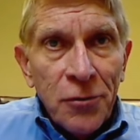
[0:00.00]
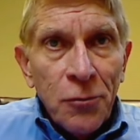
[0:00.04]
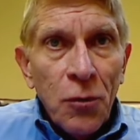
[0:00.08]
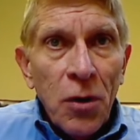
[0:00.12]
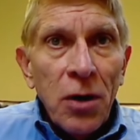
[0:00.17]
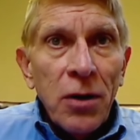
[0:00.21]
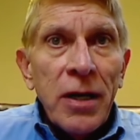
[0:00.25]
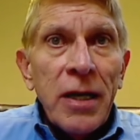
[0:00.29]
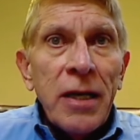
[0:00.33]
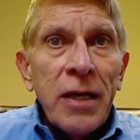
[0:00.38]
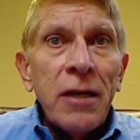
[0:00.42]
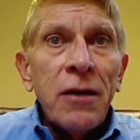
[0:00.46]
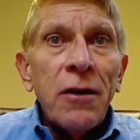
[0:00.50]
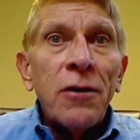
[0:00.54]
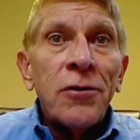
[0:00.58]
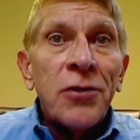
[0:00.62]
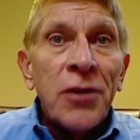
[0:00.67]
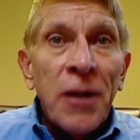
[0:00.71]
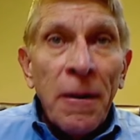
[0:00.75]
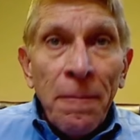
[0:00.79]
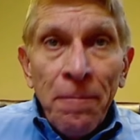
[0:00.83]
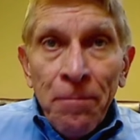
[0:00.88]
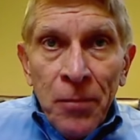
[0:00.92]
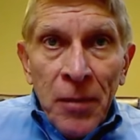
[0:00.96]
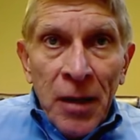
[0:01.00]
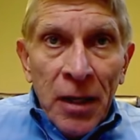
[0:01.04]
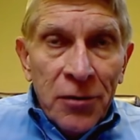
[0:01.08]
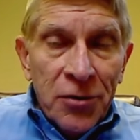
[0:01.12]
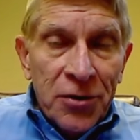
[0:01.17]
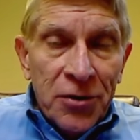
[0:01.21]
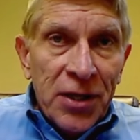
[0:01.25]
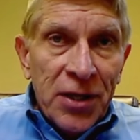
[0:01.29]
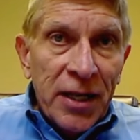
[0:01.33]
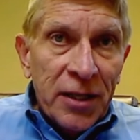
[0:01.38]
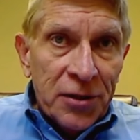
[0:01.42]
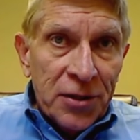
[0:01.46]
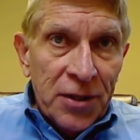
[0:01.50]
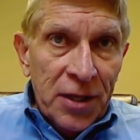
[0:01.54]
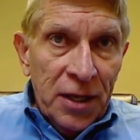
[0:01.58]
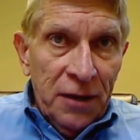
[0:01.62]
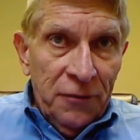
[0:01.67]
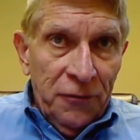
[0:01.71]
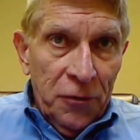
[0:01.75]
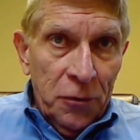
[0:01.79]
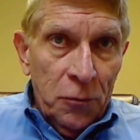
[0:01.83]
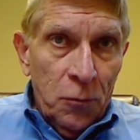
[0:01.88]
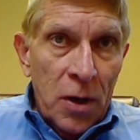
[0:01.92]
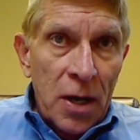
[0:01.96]
where he goes. 60
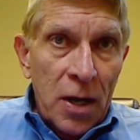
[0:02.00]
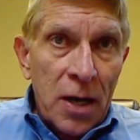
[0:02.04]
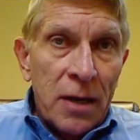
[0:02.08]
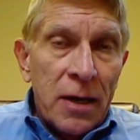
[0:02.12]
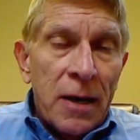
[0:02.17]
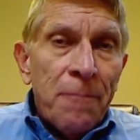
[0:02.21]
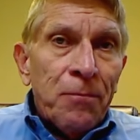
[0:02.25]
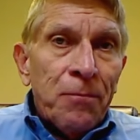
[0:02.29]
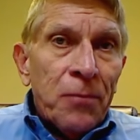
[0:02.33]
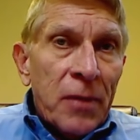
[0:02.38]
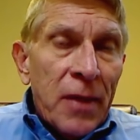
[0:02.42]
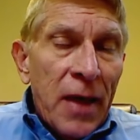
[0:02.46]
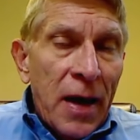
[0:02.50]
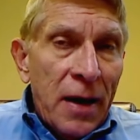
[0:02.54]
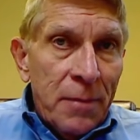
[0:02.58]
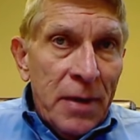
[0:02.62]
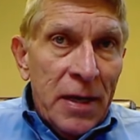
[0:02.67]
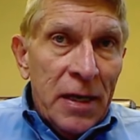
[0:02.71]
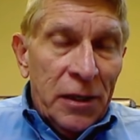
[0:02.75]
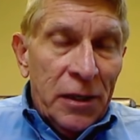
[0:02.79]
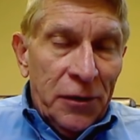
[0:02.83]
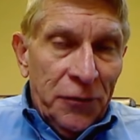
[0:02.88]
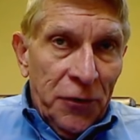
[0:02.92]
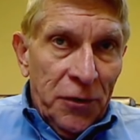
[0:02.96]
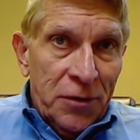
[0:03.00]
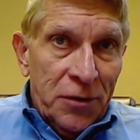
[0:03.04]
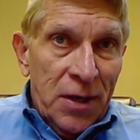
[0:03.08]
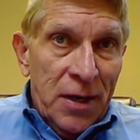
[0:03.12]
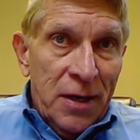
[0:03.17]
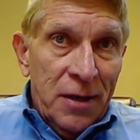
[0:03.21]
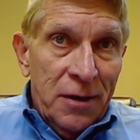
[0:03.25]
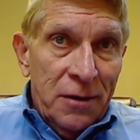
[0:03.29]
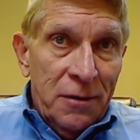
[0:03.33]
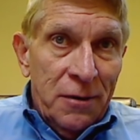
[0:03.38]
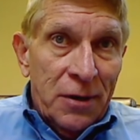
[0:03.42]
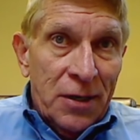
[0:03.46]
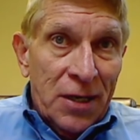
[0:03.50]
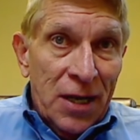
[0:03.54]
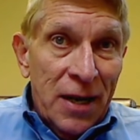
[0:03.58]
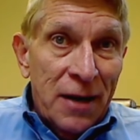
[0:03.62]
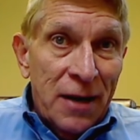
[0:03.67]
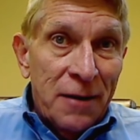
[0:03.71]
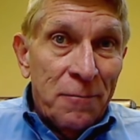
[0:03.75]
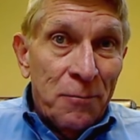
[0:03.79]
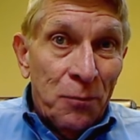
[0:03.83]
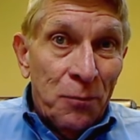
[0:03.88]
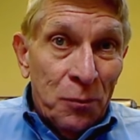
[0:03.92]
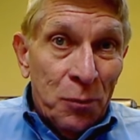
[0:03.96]
for one. That means for
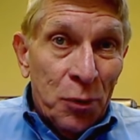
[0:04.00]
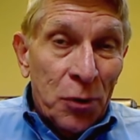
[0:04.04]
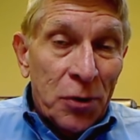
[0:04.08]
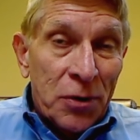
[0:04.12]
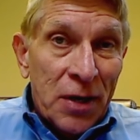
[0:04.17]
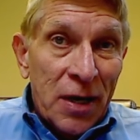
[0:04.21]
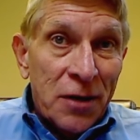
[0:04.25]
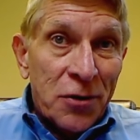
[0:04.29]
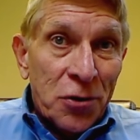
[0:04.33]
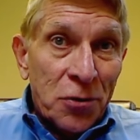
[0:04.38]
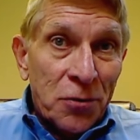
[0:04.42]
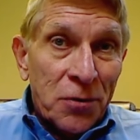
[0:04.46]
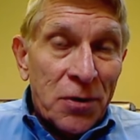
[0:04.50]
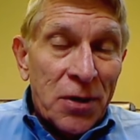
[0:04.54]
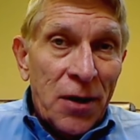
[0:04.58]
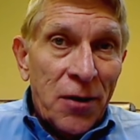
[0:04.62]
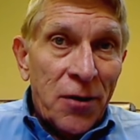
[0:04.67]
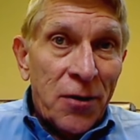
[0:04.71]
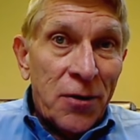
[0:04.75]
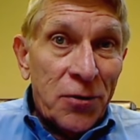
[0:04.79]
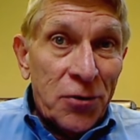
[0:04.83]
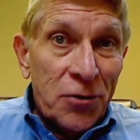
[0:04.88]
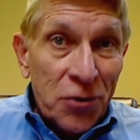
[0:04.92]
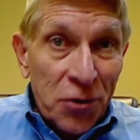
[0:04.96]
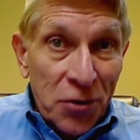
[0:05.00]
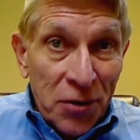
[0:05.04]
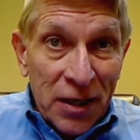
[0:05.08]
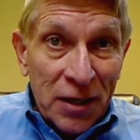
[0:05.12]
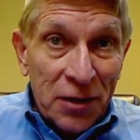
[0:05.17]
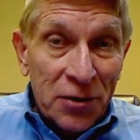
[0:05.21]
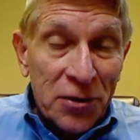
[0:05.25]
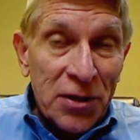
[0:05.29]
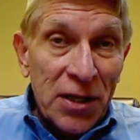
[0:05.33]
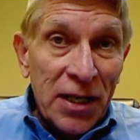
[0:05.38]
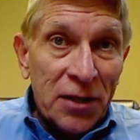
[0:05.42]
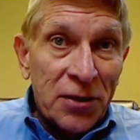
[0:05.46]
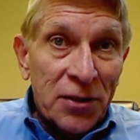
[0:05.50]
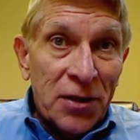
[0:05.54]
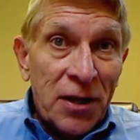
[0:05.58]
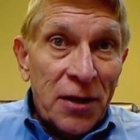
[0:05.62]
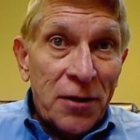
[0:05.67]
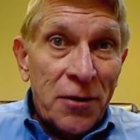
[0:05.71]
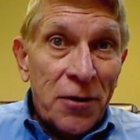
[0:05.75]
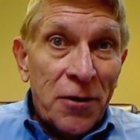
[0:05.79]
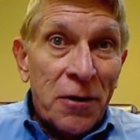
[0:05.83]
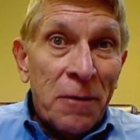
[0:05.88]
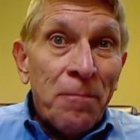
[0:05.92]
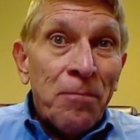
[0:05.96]
10 potential terrorists, you need
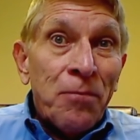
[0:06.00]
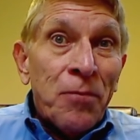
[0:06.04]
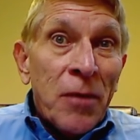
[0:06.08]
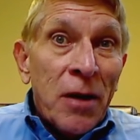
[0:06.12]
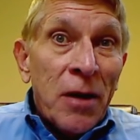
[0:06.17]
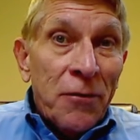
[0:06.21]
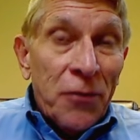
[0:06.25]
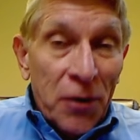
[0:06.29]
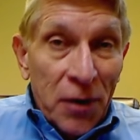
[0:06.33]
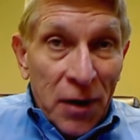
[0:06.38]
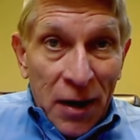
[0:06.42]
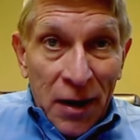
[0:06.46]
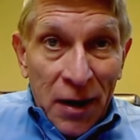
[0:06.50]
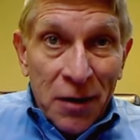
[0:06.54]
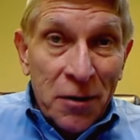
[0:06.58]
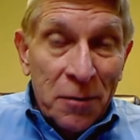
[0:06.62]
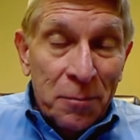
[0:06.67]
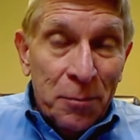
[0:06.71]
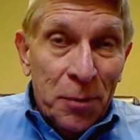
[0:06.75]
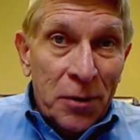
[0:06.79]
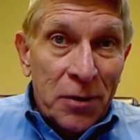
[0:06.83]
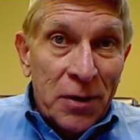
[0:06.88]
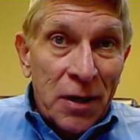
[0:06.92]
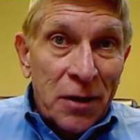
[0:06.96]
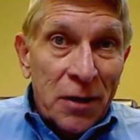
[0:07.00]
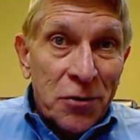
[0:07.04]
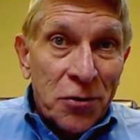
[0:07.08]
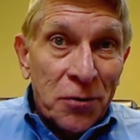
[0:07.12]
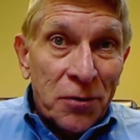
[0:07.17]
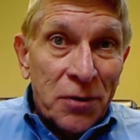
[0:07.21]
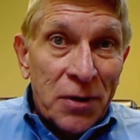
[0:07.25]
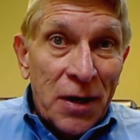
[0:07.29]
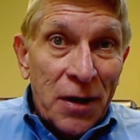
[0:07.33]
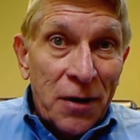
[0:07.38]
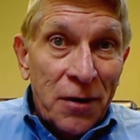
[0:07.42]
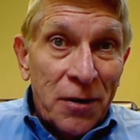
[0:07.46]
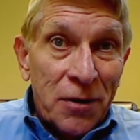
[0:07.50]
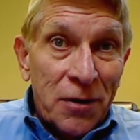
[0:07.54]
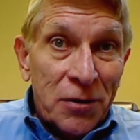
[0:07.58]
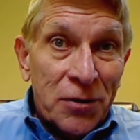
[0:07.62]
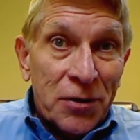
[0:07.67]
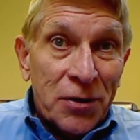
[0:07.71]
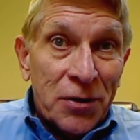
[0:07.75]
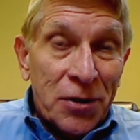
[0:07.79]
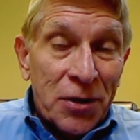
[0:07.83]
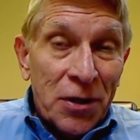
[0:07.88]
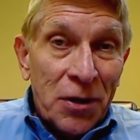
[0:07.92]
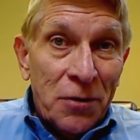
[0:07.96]
600. For 100 potential
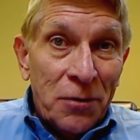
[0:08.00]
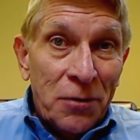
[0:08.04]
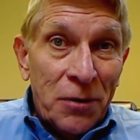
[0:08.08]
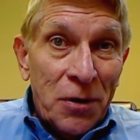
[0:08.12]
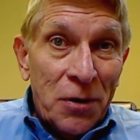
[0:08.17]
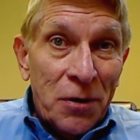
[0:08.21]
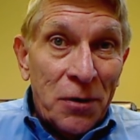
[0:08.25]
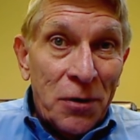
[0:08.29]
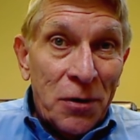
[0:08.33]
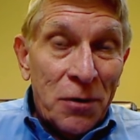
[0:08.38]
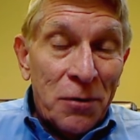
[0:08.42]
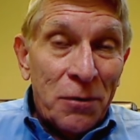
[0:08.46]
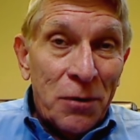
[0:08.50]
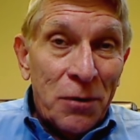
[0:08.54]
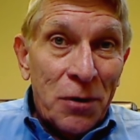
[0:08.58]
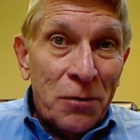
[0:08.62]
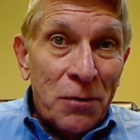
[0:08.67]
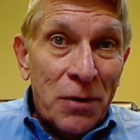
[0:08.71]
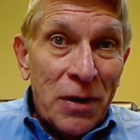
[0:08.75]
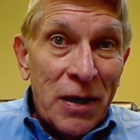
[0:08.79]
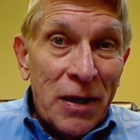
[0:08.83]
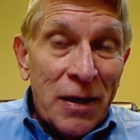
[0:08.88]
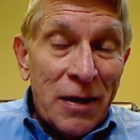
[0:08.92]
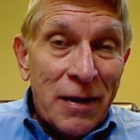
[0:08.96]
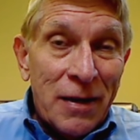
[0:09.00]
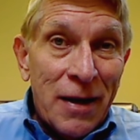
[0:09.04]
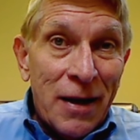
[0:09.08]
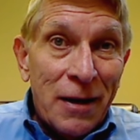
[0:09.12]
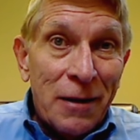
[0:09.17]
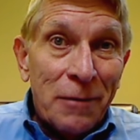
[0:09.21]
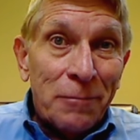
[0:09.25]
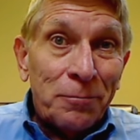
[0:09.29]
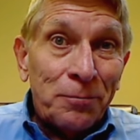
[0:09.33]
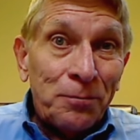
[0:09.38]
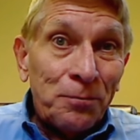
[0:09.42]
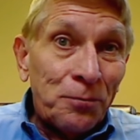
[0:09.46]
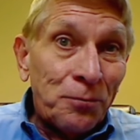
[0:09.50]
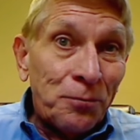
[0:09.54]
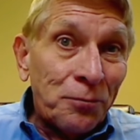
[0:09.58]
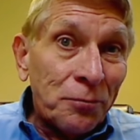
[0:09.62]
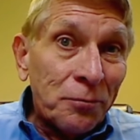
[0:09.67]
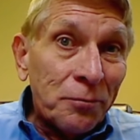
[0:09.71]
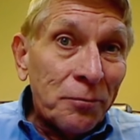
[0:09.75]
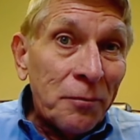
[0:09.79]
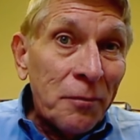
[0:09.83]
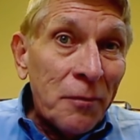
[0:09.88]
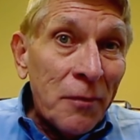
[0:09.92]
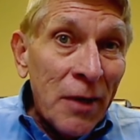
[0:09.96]
terrorists, you need
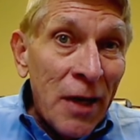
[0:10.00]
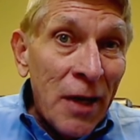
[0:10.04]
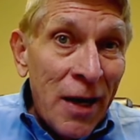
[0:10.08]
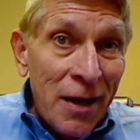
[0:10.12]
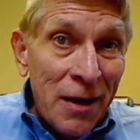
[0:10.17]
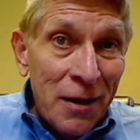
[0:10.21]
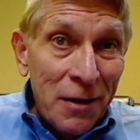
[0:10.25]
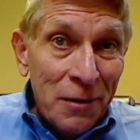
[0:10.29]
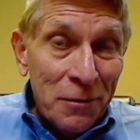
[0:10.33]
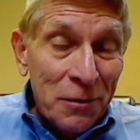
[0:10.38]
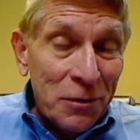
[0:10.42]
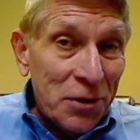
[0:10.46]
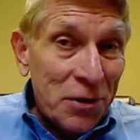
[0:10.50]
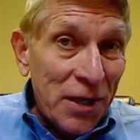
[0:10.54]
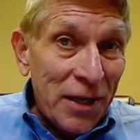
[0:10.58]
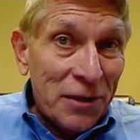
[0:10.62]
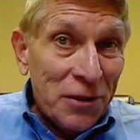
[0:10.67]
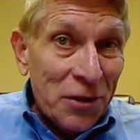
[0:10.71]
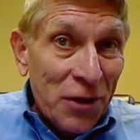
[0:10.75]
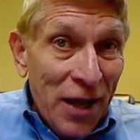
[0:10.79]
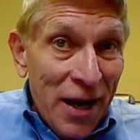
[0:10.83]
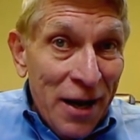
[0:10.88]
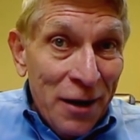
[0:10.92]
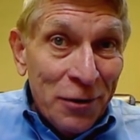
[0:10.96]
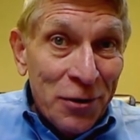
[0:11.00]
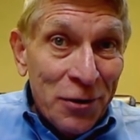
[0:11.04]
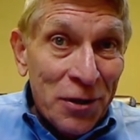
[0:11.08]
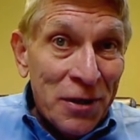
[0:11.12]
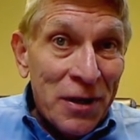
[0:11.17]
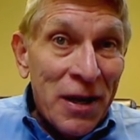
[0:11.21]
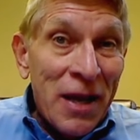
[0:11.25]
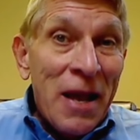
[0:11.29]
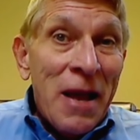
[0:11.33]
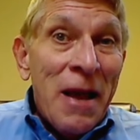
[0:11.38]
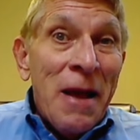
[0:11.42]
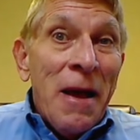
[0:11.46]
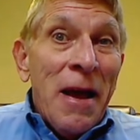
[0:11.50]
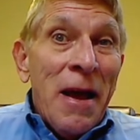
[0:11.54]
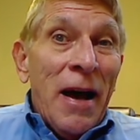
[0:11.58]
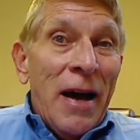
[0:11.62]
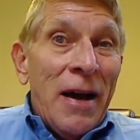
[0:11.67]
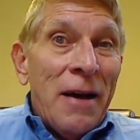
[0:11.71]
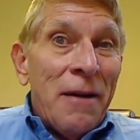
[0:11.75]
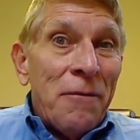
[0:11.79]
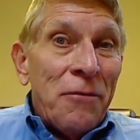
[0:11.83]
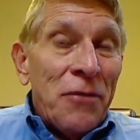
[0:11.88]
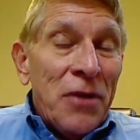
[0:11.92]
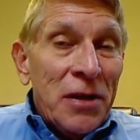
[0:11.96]
6,000.
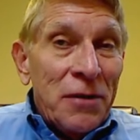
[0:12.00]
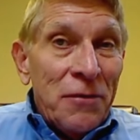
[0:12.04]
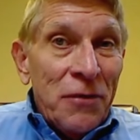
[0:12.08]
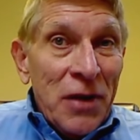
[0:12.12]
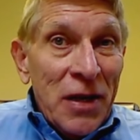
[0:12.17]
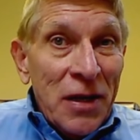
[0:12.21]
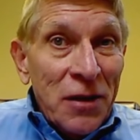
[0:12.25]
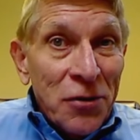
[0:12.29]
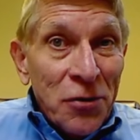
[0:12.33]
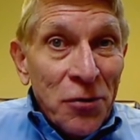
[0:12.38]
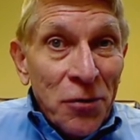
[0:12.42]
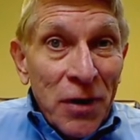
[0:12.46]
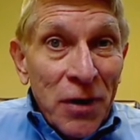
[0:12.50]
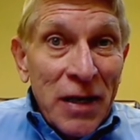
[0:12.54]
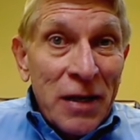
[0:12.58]
These are